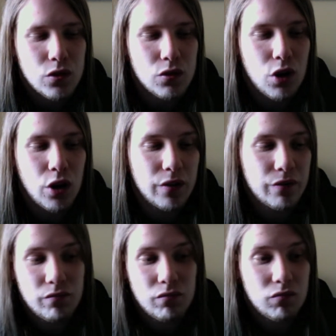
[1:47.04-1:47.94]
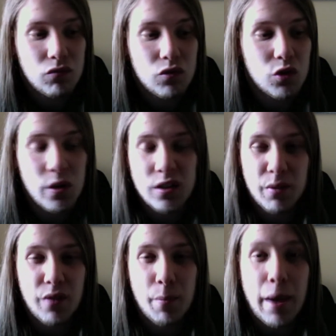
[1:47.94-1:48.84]
kind of do it as a
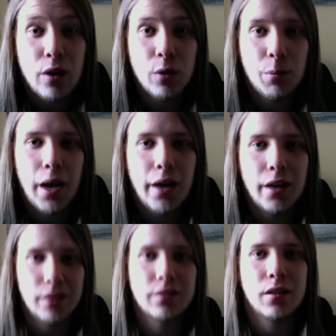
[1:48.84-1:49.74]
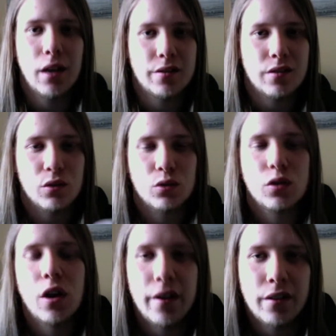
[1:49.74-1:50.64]
bit of a backup plan, as an
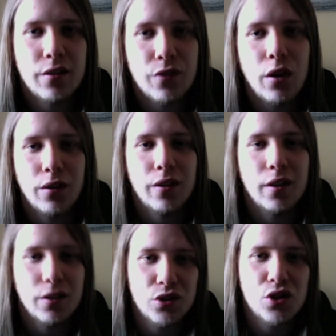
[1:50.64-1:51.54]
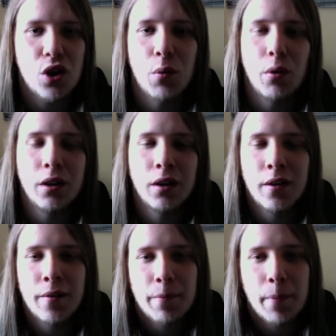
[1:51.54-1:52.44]
alternative kind of thing to show
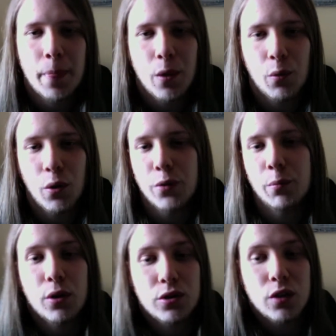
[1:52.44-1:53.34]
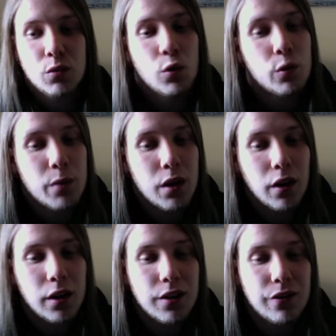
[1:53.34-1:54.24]
what the project would be
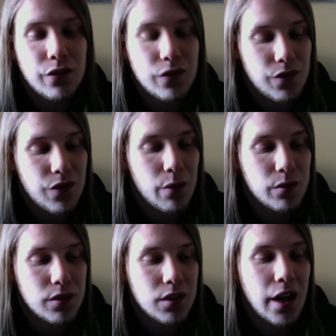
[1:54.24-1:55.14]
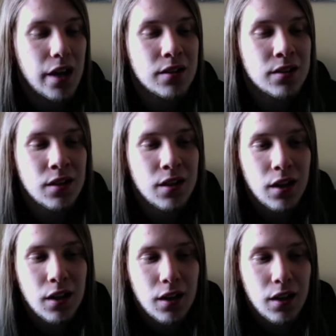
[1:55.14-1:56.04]
like if that was the case.
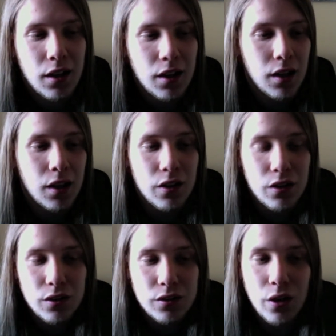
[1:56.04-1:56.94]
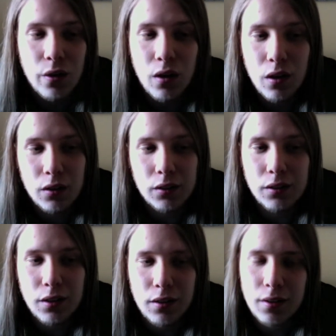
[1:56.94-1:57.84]
So
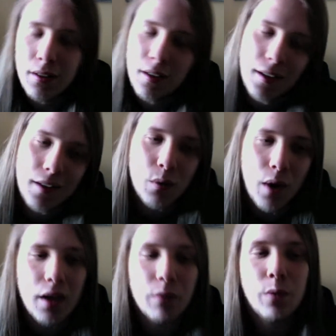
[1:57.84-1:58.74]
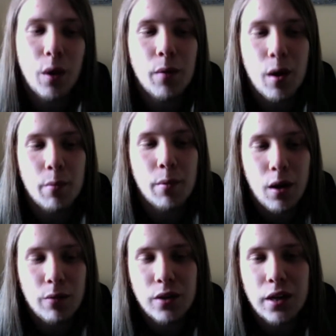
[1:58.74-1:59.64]
in a way,
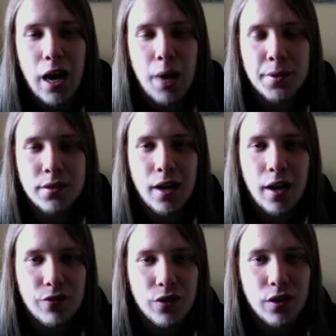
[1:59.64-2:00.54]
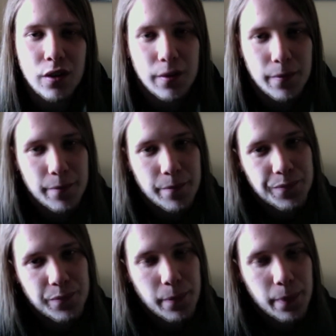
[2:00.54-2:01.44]
I'm really happy to have the
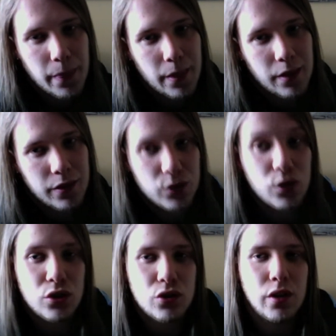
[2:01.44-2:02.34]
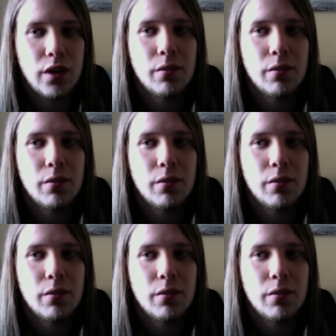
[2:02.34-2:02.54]
touchscreen,